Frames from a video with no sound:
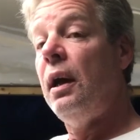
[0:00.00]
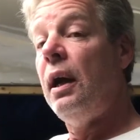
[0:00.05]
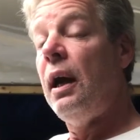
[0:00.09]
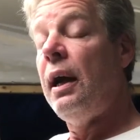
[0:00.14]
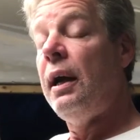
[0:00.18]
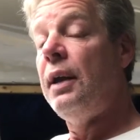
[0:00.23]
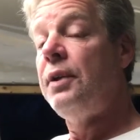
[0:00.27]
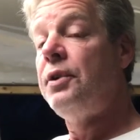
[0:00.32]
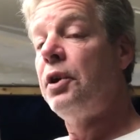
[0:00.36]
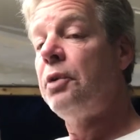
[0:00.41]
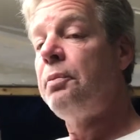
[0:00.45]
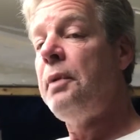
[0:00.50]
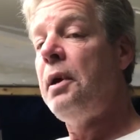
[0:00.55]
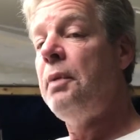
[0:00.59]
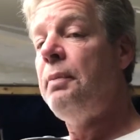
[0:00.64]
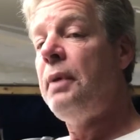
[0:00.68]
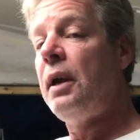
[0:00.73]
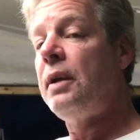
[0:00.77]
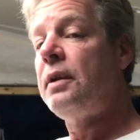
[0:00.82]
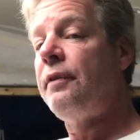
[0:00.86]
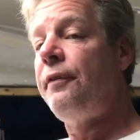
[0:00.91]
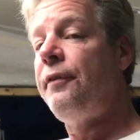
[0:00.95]
And it took me a
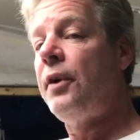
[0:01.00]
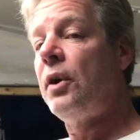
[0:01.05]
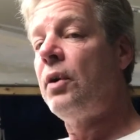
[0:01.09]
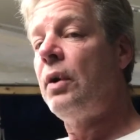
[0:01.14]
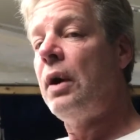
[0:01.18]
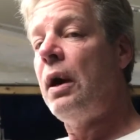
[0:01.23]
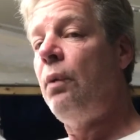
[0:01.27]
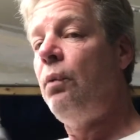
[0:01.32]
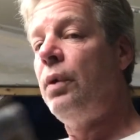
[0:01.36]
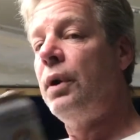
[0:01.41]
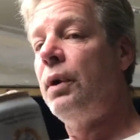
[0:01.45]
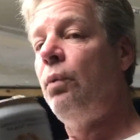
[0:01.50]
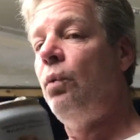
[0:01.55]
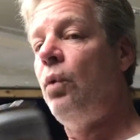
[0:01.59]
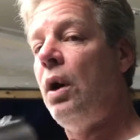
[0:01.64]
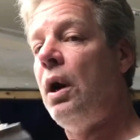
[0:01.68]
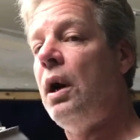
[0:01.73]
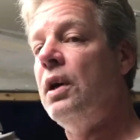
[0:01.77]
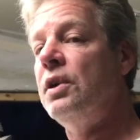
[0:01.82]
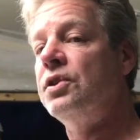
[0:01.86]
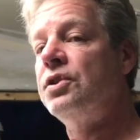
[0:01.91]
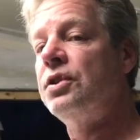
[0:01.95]
minute to figure out what it
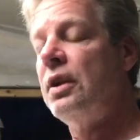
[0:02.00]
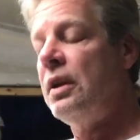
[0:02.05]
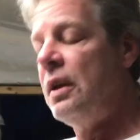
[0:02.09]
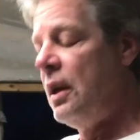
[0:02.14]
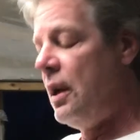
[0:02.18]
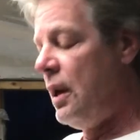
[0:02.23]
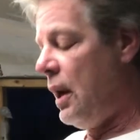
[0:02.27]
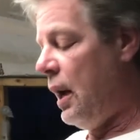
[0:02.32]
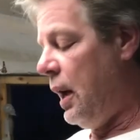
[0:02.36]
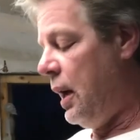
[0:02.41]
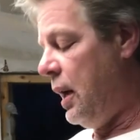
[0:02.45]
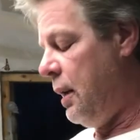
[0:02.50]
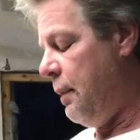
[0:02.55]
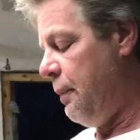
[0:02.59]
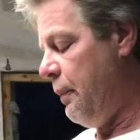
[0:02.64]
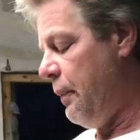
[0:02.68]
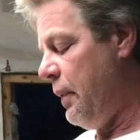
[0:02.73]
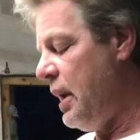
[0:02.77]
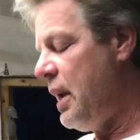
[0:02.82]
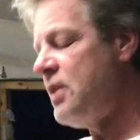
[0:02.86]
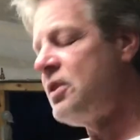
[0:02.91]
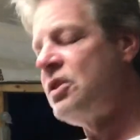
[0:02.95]
was.
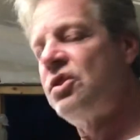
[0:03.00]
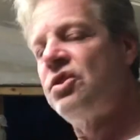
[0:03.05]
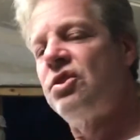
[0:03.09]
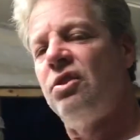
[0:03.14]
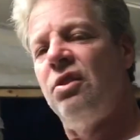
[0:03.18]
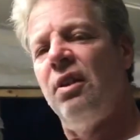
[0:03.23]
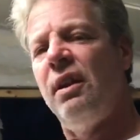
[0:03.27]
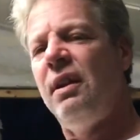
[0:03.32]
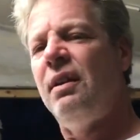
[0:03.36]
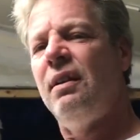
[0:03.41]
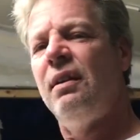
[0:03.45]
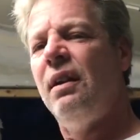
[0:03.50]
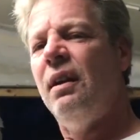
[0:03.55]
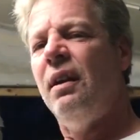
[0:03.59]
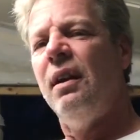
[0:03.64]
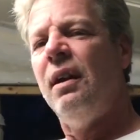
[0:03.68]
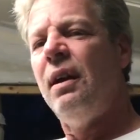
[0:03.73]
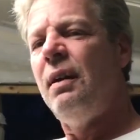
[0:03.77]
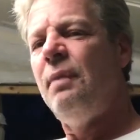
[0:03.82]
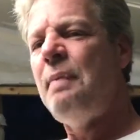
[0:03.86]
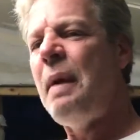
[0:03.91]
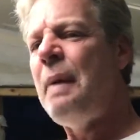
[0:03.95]
It has a slight,
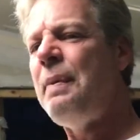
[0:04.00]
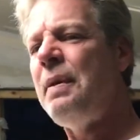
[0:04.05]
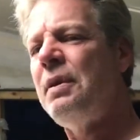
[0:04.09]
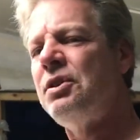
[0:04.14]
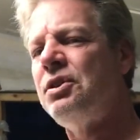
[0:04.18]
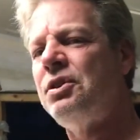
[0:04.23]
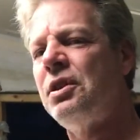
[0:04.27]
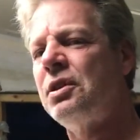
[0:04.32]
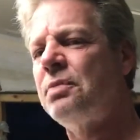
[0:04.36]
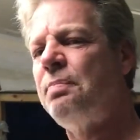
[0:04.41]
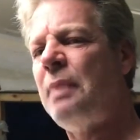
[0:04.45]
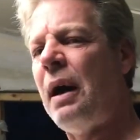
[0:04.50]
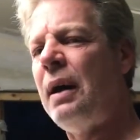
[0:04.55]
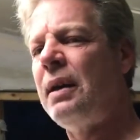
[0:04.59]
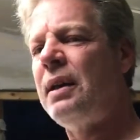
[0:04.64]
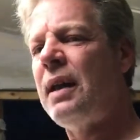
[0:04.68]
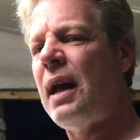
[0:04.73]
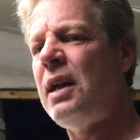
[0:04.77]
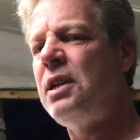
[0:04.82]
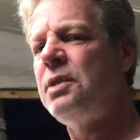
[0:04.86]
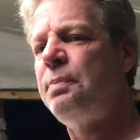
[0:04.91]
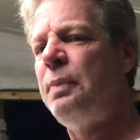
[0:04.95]
maybe it's just my
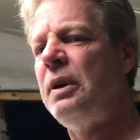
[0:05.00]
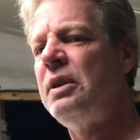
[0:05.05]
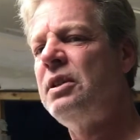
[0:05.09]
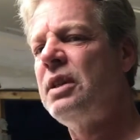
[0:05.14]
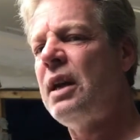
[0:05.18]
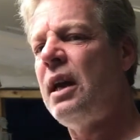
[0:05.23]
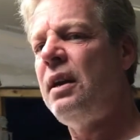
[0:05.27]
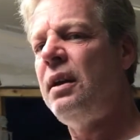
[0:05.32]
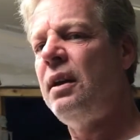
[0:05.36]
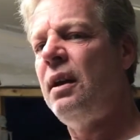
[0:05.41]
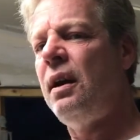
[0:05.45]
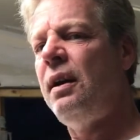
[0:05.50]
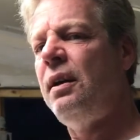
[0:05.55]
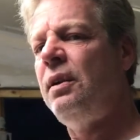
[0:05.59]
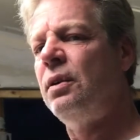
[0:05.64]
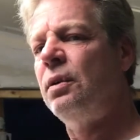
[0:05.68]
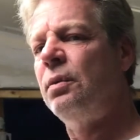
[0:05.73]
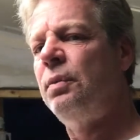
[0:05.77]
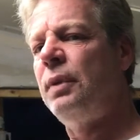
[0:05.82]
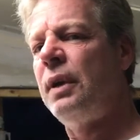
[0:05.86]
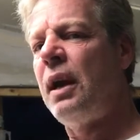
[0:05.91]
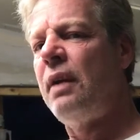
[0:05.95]
taste buds that night
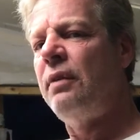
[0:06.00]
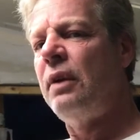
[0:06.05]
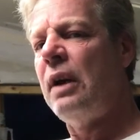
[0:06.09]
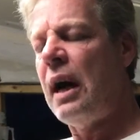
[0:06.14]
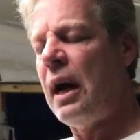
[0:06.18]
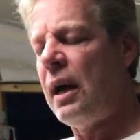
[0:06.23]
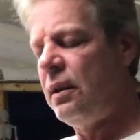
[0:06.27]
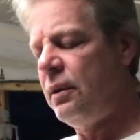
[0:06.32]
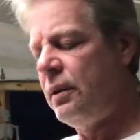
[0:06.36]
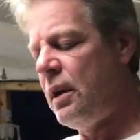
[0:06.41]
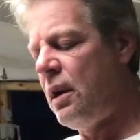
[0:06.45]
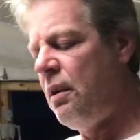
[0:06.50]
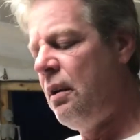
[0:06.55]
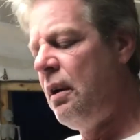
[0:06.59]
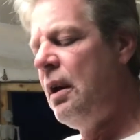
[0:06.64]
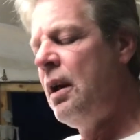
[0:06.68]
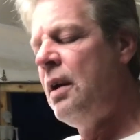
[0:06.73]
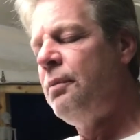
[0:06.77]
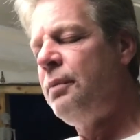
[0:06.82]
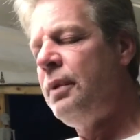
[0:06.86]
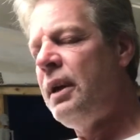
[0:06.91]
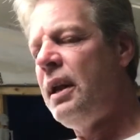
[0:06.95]
or whatever, I don't know.
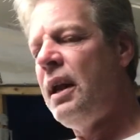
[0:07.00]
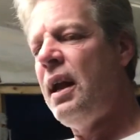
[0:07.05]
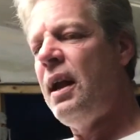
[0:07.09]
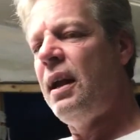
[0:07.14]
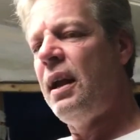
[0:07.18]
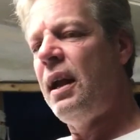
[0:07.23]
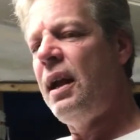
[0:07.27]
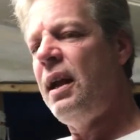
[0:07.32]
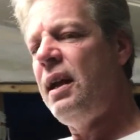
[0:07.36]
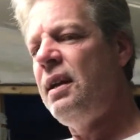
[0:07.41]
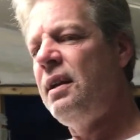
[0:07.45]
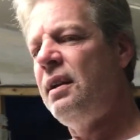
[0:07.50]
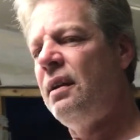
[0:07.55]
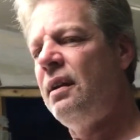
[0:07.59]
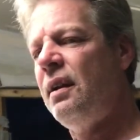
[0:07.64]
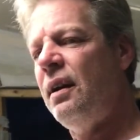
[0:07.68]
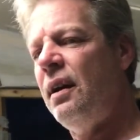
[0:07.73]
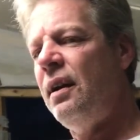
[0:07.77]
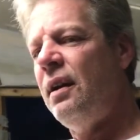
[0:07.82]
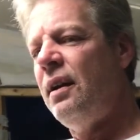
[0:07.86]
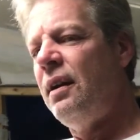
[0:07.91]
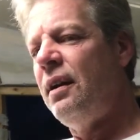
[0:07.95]
But it had a hint
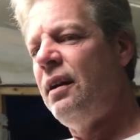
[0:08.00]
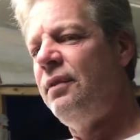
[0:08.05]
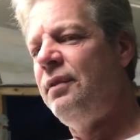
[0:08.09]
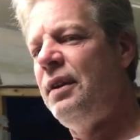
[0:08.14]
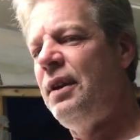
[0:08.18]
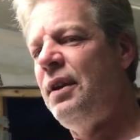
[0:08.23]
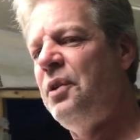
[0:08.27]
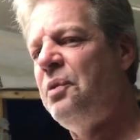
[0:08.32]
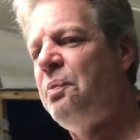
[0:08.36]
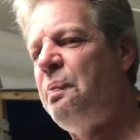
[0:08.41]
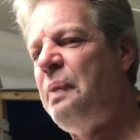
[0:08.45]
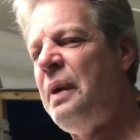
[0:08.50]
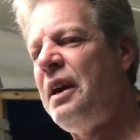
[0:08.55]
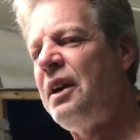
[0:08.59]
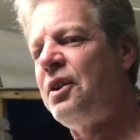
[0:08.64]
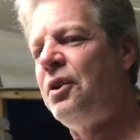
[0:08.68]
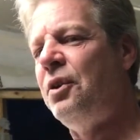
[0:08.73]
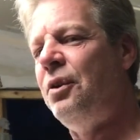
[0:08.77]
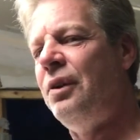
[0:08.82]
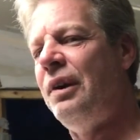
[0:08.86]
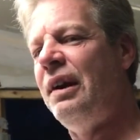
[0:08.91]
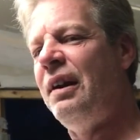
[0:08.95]
of dill
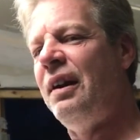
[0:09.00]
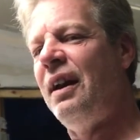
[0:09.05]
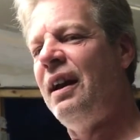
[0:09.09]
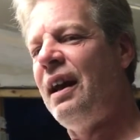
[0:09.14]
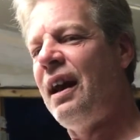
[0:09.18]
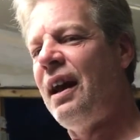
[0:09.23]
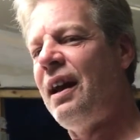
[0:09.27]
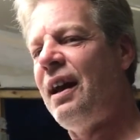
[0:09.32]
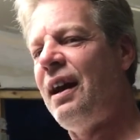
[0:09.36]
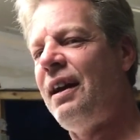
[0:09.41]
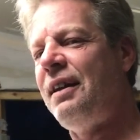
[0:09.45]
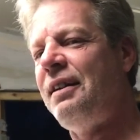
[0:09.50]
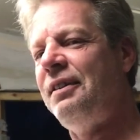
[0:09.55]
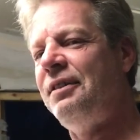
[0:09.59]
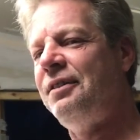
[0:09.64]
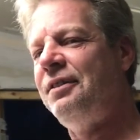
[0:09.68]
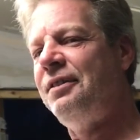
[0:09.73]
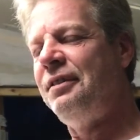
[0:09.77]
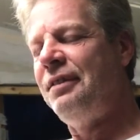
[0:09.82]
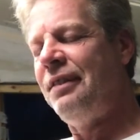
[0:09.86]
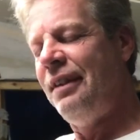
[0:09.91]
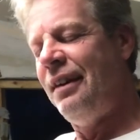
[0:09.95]
pickle in it.
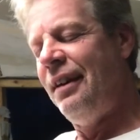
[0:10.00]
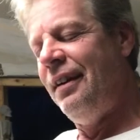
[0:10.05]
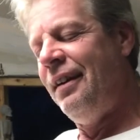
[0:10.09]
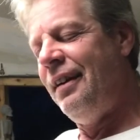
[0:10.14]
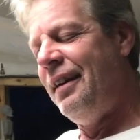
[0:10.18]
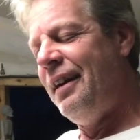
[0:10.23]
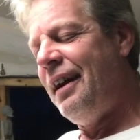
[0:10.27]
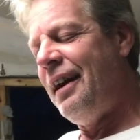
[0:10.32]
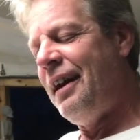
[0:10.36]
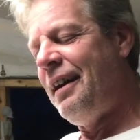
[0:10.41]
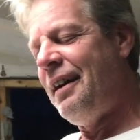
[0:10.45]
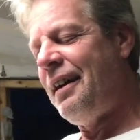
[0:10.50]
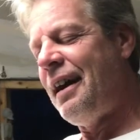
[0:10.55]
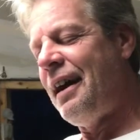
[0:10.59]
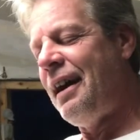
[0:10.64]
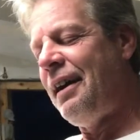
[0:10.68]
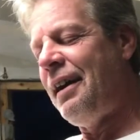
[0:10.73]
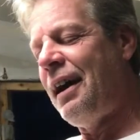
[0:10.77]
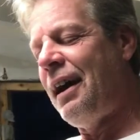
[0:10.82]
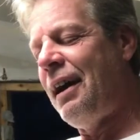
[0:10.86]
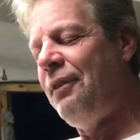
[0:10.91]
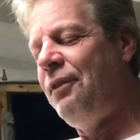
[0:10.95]

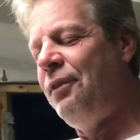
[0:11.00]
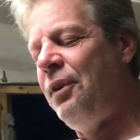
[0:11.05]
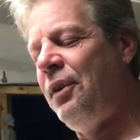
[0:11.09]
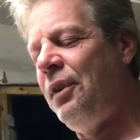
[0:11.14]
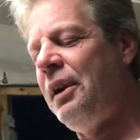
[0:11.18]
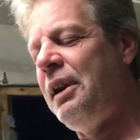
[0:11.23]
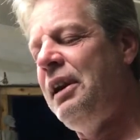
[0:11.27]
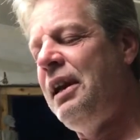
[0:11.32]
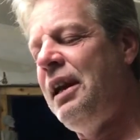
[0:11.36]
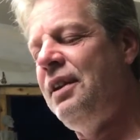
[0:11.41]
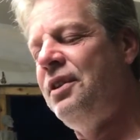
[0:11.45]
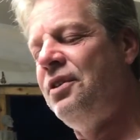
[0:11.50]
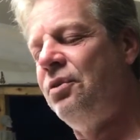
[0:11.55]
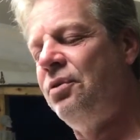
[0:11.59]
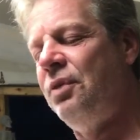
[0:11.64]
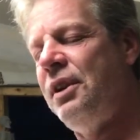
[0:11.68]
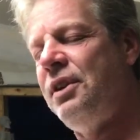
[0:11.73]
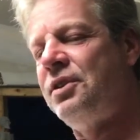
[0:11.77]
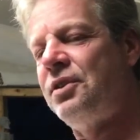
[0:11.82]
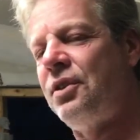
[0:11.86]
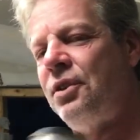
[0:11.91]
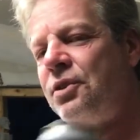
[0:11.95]
I really need to
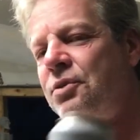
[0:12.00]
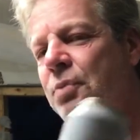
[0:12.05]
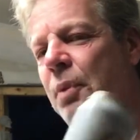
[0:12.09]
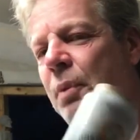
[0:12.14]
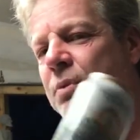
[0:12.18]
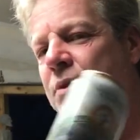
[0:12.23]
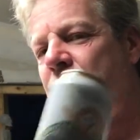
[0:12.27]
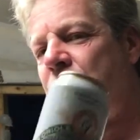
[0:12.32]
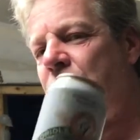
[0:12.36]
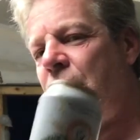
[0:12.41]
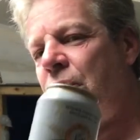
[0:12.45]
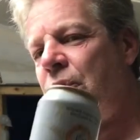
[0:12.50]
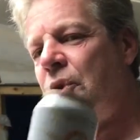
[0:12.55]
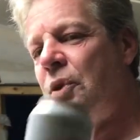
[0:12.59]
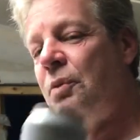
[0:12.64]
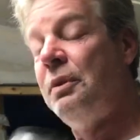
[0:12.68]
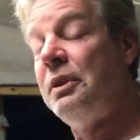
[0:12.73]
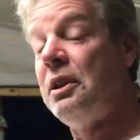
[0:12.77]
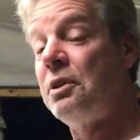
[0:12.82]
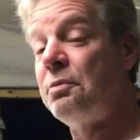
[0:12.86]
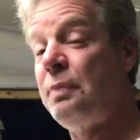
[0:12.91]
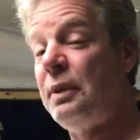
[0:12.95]
research what was going on
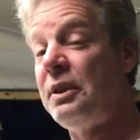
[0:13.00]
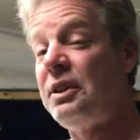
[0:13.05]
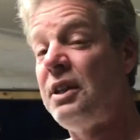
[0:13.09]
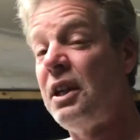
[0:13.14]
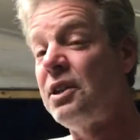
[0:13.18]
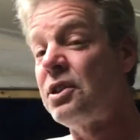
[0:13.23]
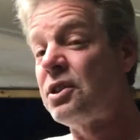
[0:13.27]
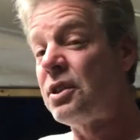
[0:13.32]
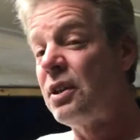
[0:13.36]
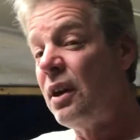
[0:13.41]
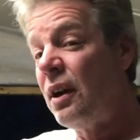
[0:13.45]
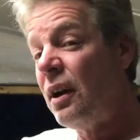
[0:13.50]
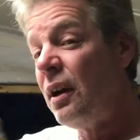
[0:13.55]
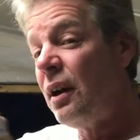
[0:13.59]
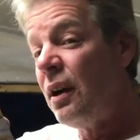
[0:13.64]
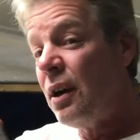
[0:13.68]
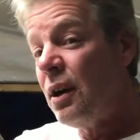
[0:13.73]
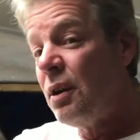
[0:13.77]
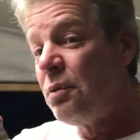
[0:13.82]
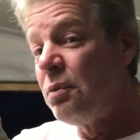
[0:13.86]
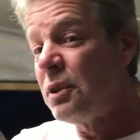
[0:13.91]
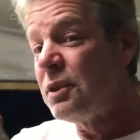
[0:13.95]
with this. But this
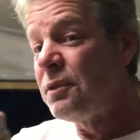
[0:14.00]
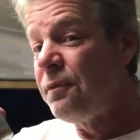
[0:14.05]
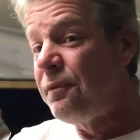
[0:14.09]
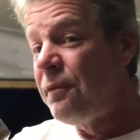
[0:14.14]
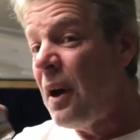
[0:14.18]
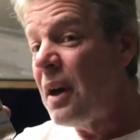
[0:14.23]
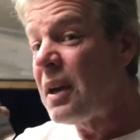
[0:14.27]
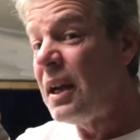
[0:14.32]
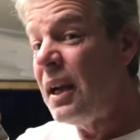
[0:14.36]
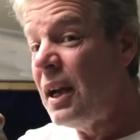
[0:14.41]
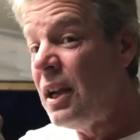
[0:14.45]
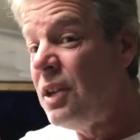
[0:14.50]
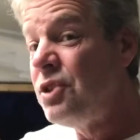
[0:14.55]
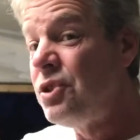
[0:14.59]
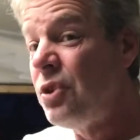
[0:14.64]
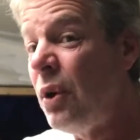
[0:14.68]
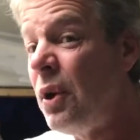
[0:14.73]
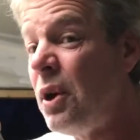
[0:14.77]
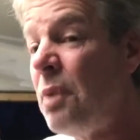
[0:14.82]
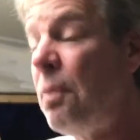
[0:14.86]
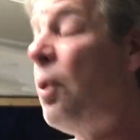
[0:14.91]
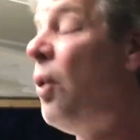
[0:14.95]
was fucking
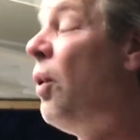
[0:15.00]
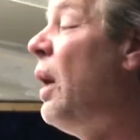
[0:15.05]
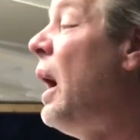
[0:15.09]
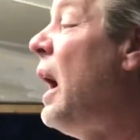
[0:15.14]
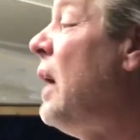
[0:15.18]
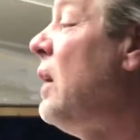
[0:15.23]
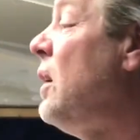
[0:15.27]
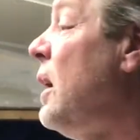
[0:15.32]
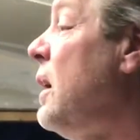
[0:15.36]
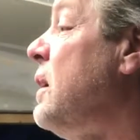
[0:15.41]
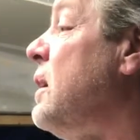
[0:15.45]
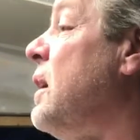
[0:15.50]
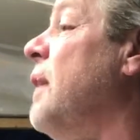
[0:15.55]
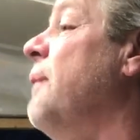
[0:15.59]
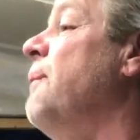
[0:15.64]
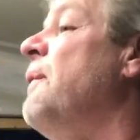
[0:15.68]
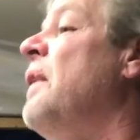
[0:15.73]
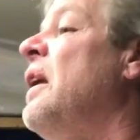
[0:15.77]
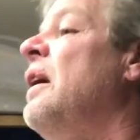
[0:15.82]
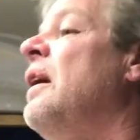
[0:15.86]
enjoyable. I liked it.